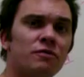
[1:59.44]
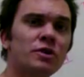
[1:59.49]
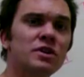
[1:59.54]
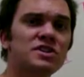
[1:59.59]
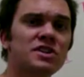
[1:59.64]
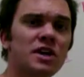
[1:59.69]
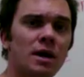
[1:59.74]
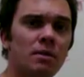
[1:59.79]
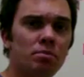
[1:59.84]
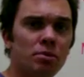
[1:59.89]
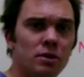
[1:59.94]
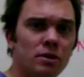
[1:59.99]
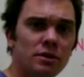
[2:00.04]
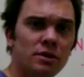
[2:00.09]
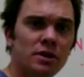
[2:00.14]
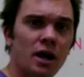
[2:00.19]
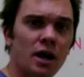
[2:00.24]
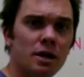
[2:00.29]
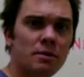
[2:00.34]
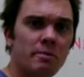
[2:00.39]

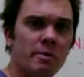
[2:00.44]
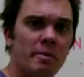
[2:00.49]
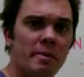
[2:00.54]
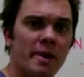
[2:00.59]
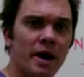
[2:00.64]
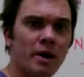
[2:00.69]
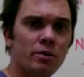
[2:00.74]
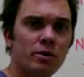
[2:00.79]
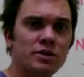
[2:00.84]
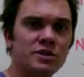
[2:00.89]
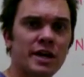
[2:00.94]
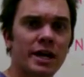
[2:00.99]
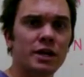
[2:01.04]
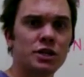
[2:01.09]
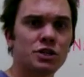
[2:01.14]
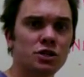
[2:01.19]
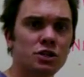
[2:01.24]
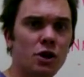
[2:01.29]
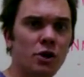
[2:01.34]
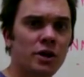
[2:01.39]
example, the argument about Rosetta
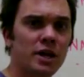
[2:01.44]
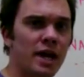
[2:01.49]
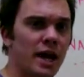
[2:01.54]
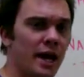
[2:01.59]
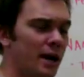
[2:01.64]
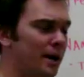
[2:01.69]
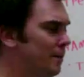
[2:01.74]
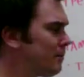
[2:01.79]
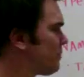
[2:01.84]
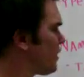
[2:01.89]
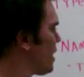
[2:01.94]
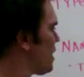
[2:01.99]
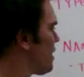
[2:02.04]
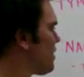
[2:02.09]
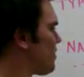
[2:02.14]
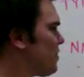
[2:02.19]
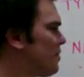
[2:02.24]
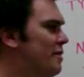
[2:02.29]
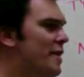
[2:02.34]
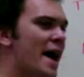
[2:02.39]
should go to Yale.
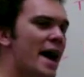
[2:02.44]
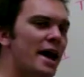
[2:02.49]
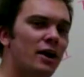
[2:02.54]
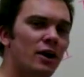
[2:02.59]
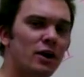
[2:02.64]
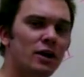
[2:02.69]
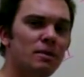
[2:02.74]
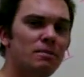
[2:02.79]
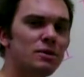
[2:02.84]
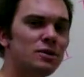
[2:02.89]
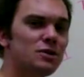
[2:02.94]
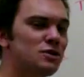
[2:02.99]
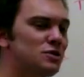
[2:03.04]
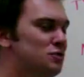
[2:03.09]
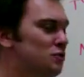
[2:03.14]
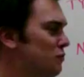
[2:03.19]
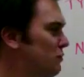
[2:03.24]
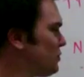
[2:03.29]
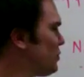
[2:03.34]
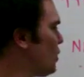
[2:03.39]
That argument
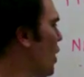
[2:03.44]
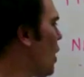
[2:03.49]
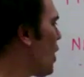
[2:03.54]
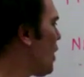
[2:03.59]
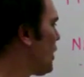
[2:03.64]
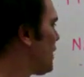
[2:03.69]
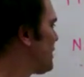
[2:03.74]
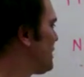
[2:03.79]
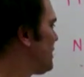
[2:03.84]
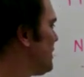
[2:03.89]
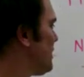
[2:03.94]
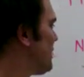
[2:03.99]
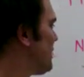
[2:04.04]
is flawed